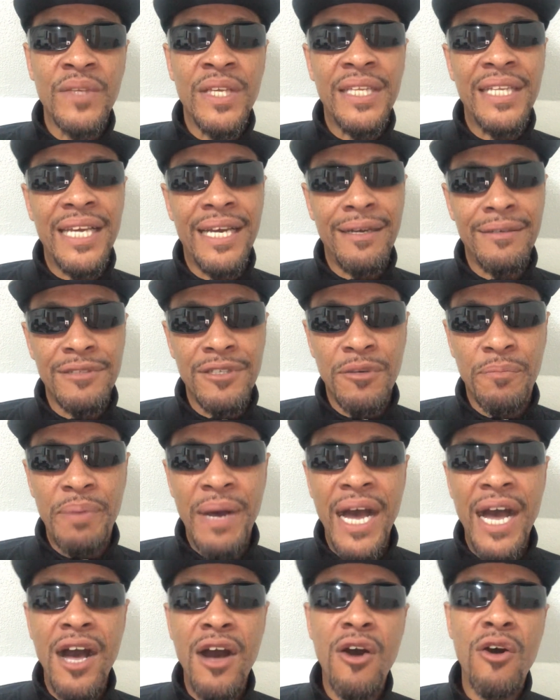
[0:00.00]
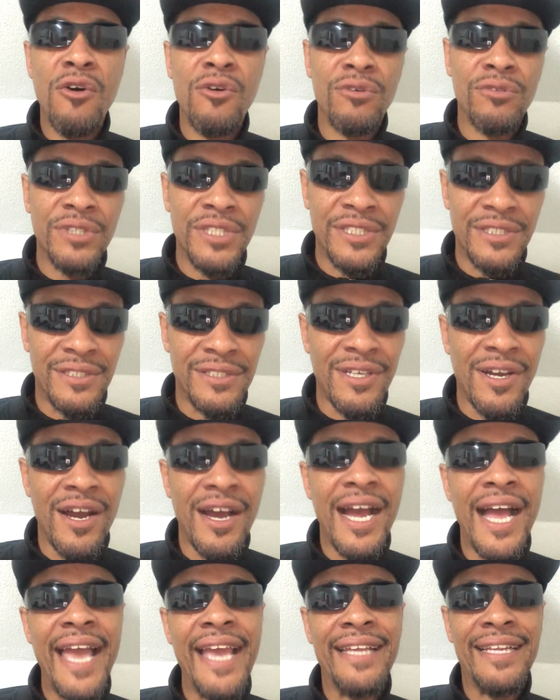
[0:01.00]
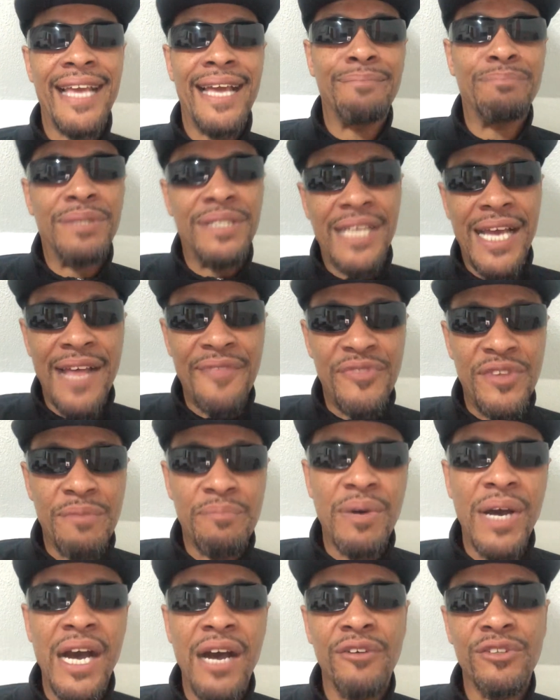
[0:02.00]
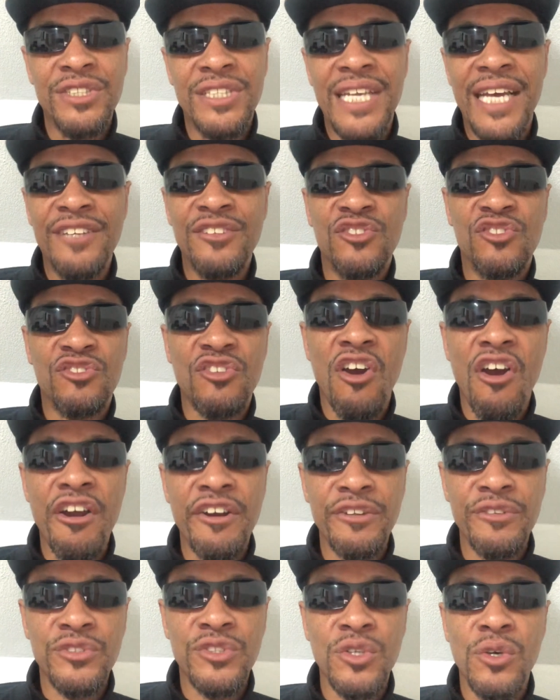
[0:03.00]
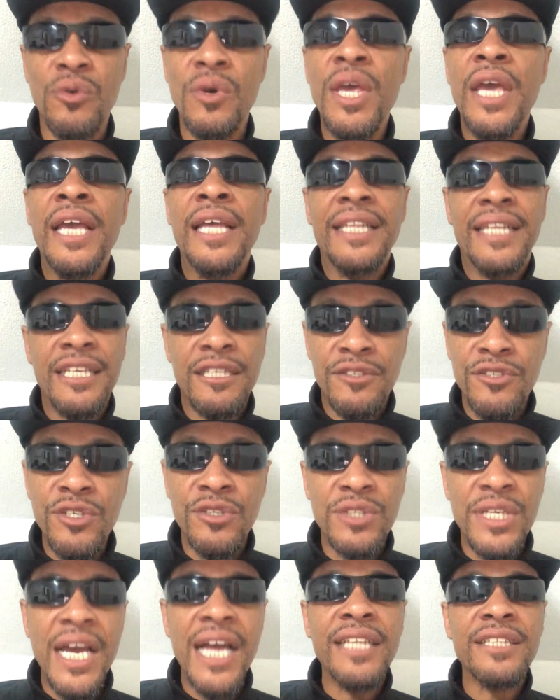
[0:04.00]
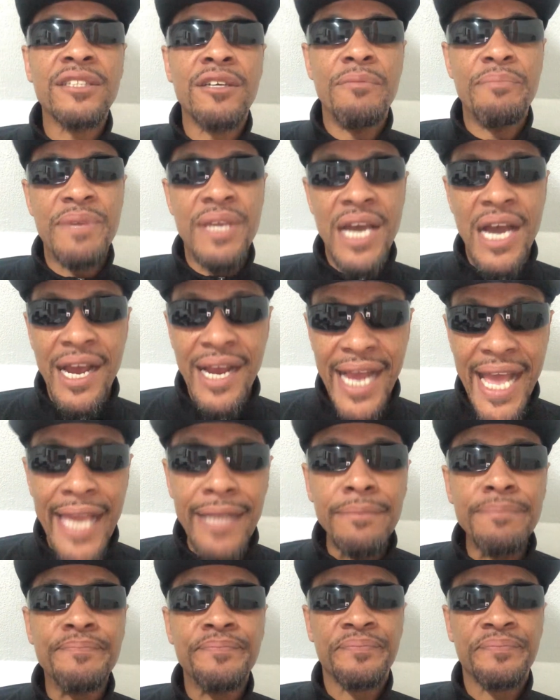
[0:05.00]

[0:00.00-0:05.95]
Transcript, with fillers: Now, you know, Powell is all right, but I think Powell is not a starter. So, they, you know, Dallas going to be all right.